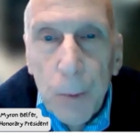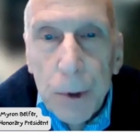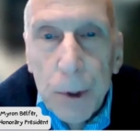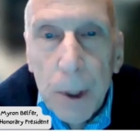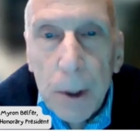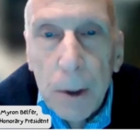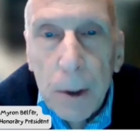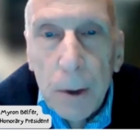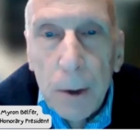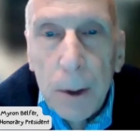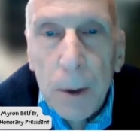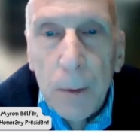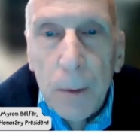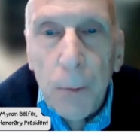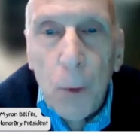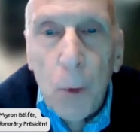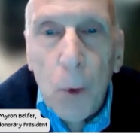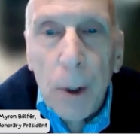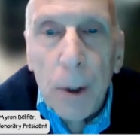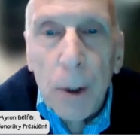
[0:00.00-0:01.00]

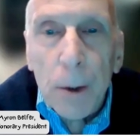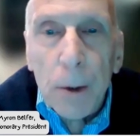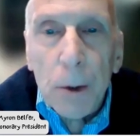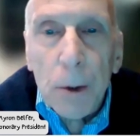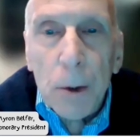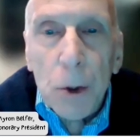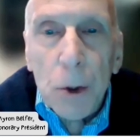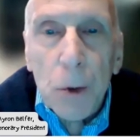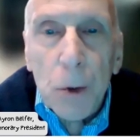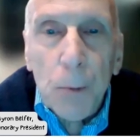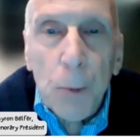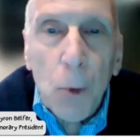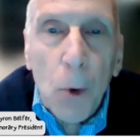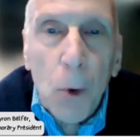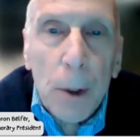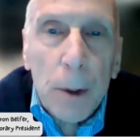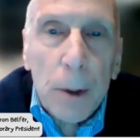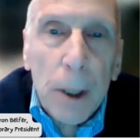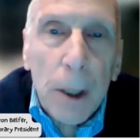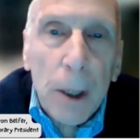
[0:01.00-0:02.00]
particularly important to
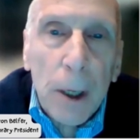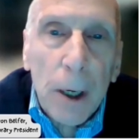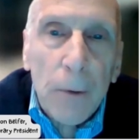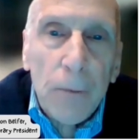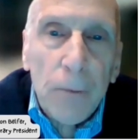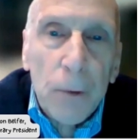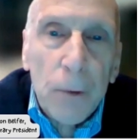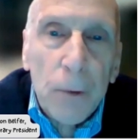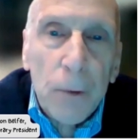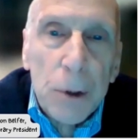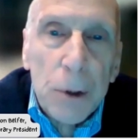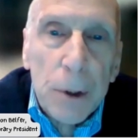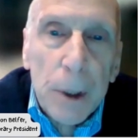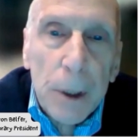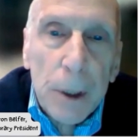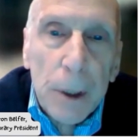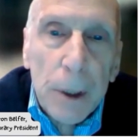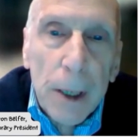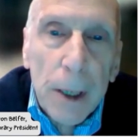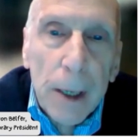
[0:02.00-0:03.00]
support
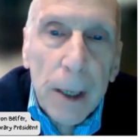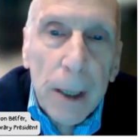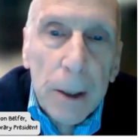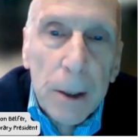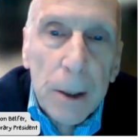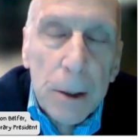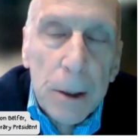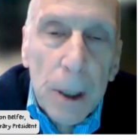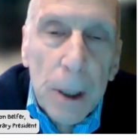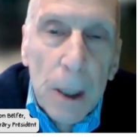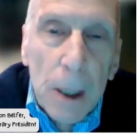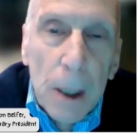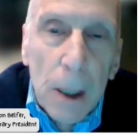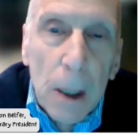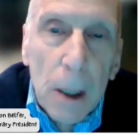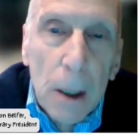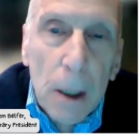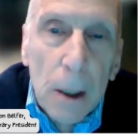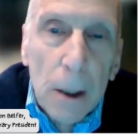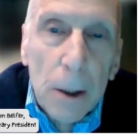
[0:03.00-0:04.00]
efforts that enhance
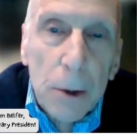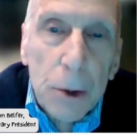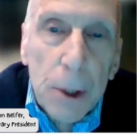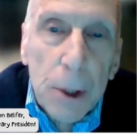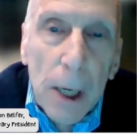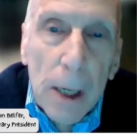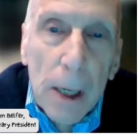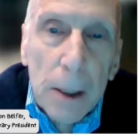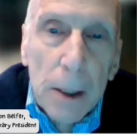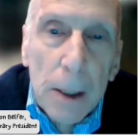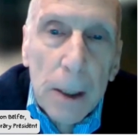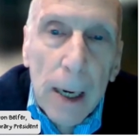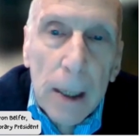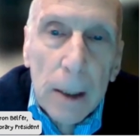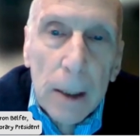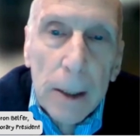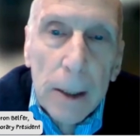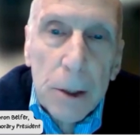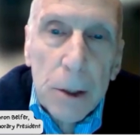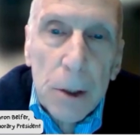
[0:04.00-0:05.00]
uh, child and
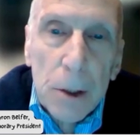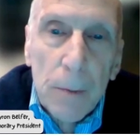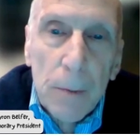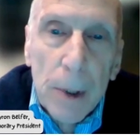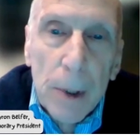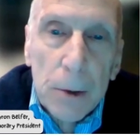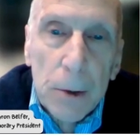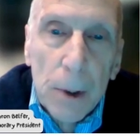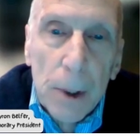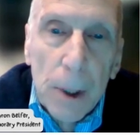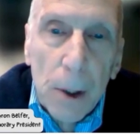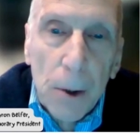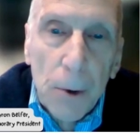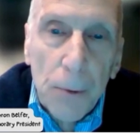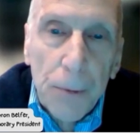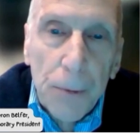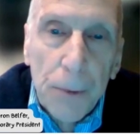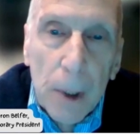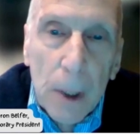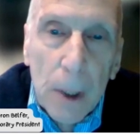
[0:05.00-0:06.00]
adolescent mental
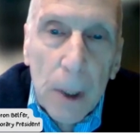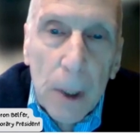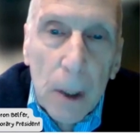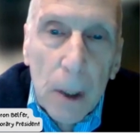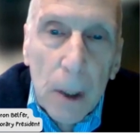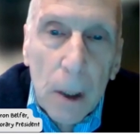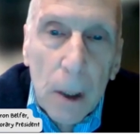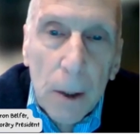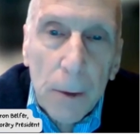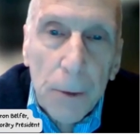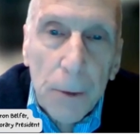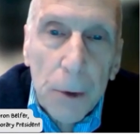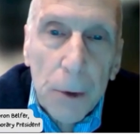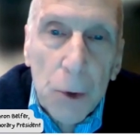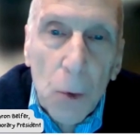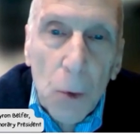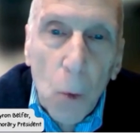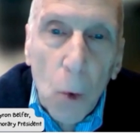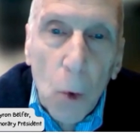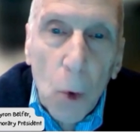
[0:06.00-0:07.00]
health. Uh,
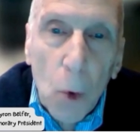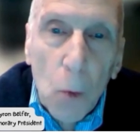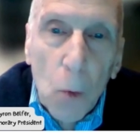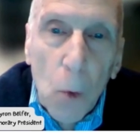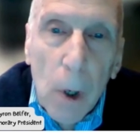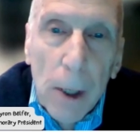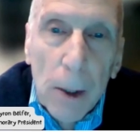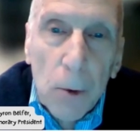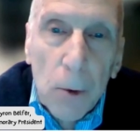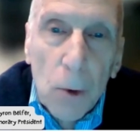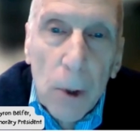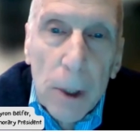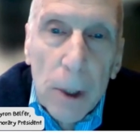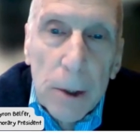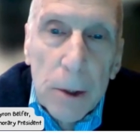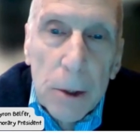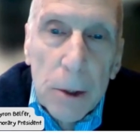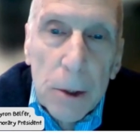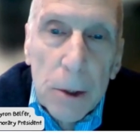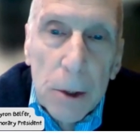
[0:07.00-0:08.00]
there's a worldwide
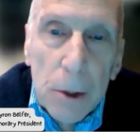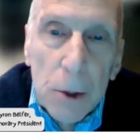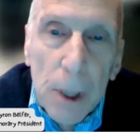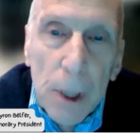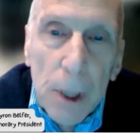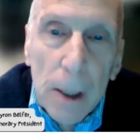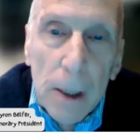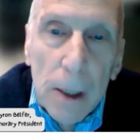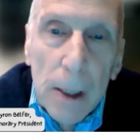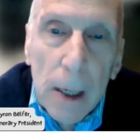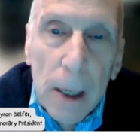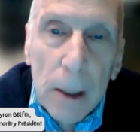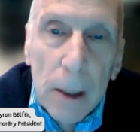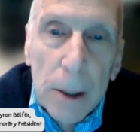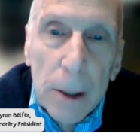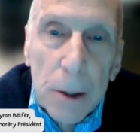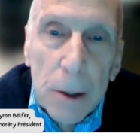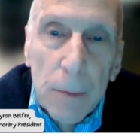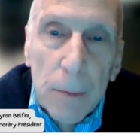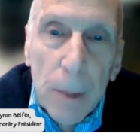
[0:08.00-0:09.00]
crisis in child and
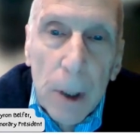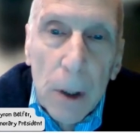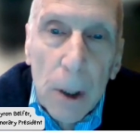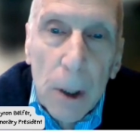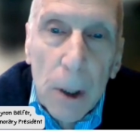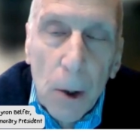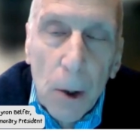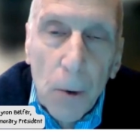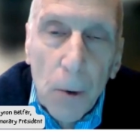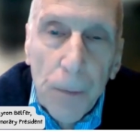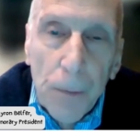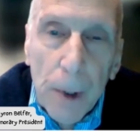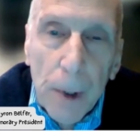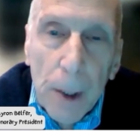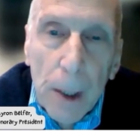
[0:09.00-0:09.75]
adolescent mental health.